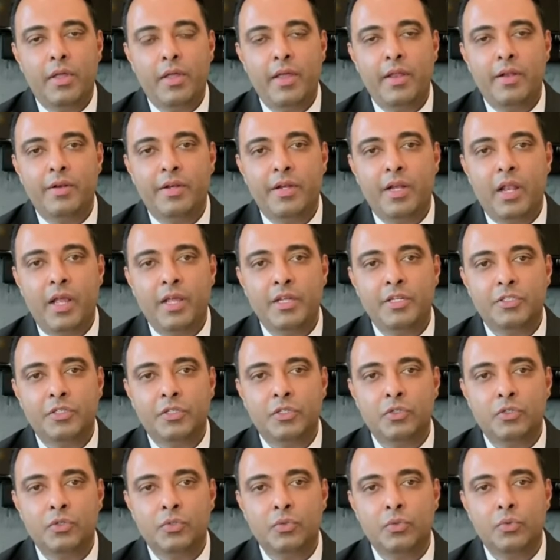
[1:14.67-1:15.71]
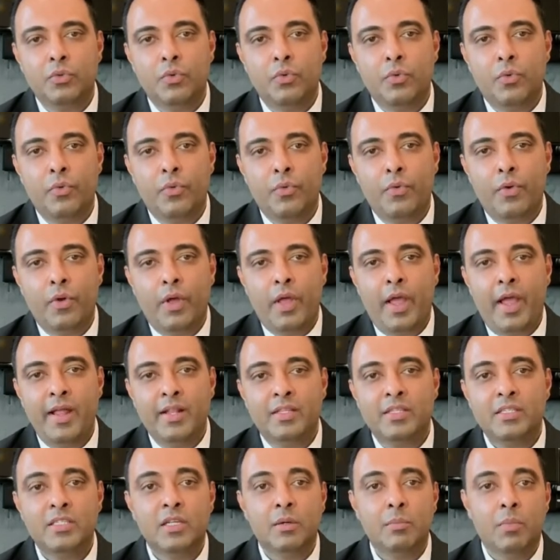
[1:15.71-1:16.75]
in relation to
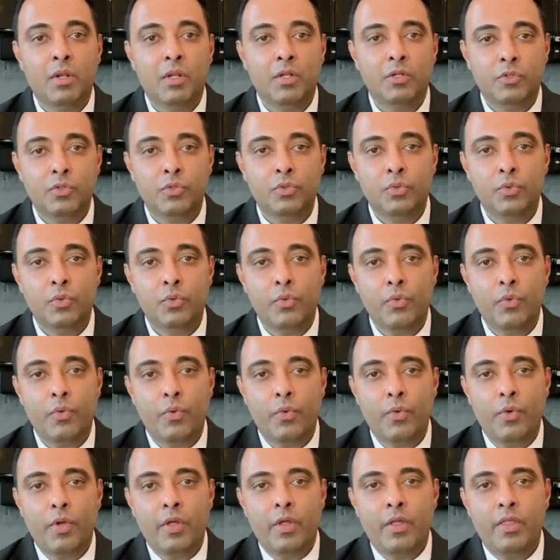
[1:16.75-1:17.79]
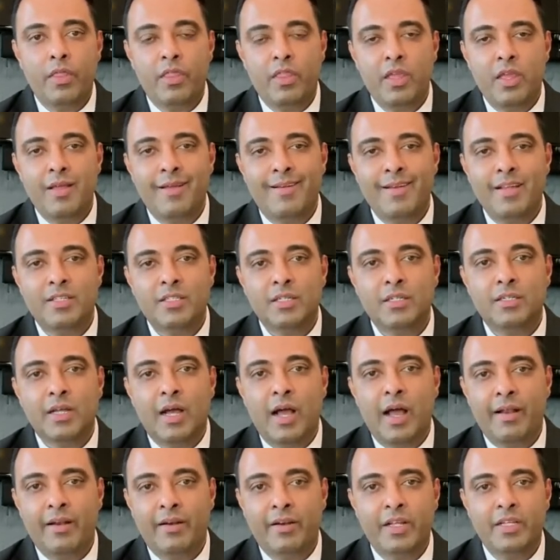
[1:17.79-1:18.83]
and similar to the recent
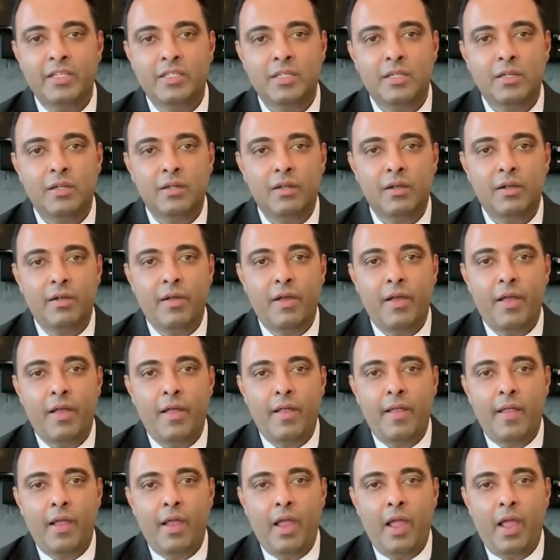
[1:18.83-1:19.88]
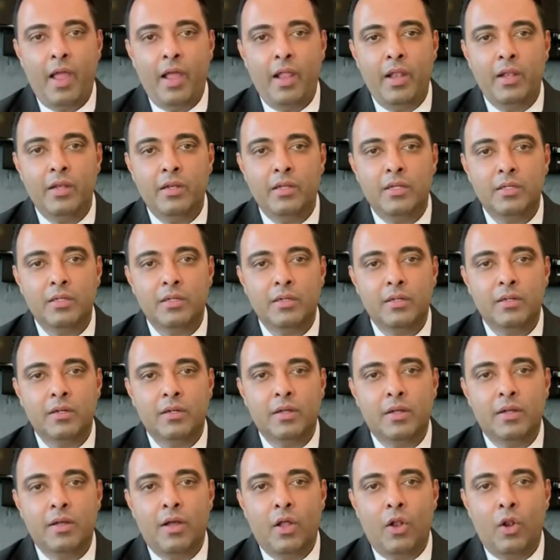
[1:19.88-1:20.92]
unrest and
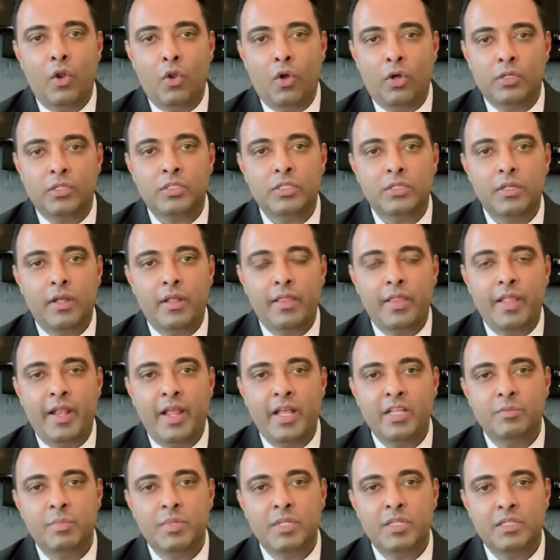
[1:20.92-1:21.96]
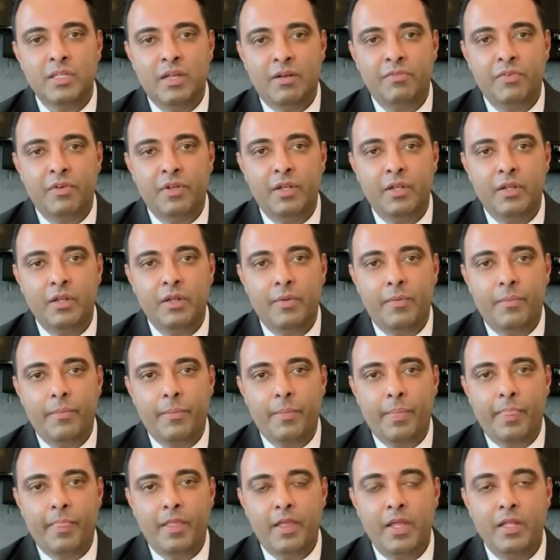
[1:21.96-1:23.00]
loss that has been suffered
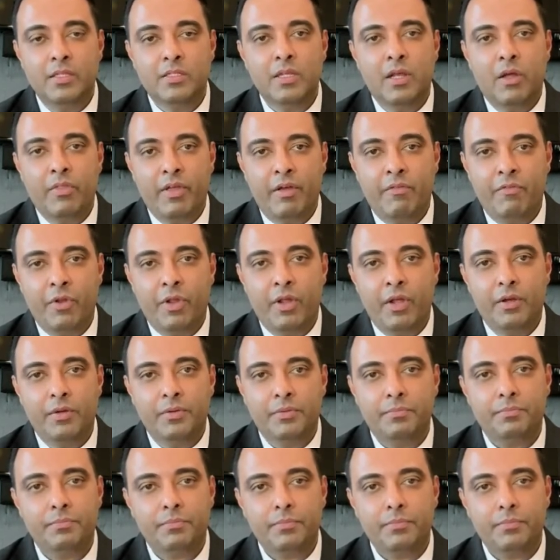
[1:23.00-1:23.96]
in South Africa.